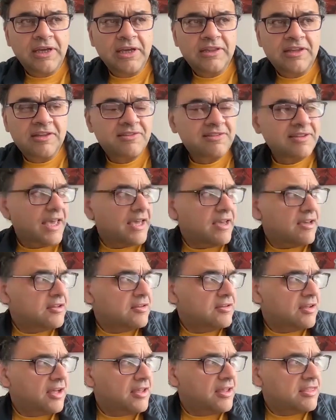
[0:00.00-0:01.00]
The
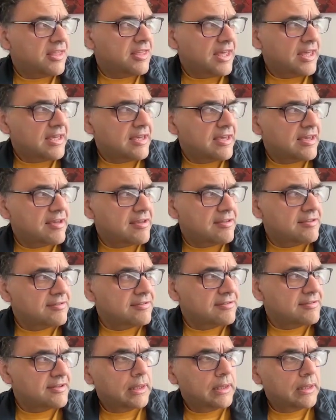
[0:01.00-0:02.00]
second, I think,
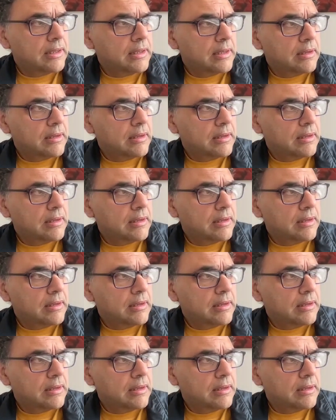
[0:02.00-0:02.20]
is